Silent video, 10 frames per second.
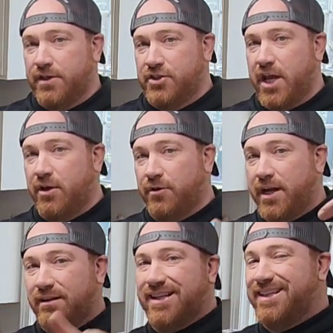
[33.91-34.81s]
the channel,
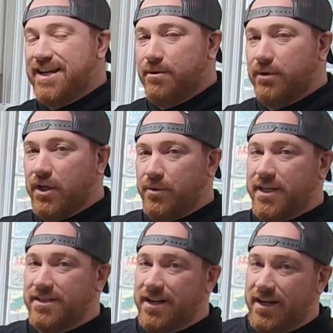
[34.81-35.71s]
that I'll link down below when
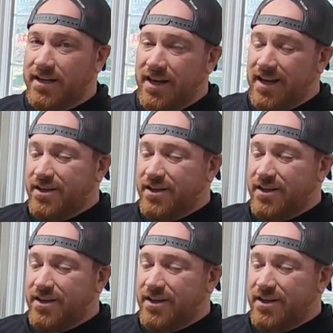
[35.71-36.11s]
it's done.